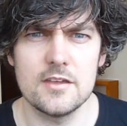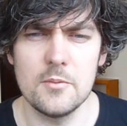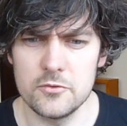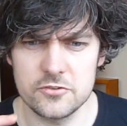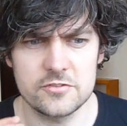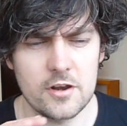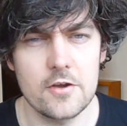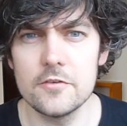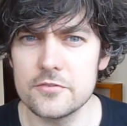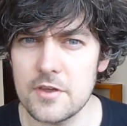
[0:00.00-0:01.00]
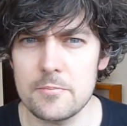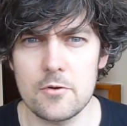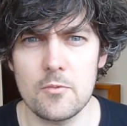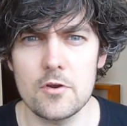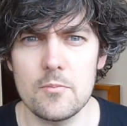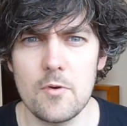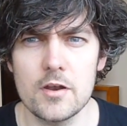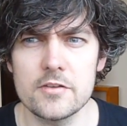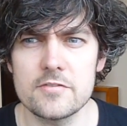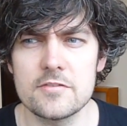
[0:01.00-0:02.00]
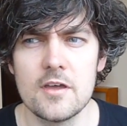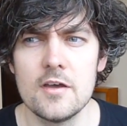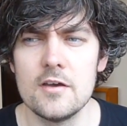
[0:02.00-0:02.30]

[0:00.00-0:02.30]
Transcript: It was just a load of separate one-on-ones.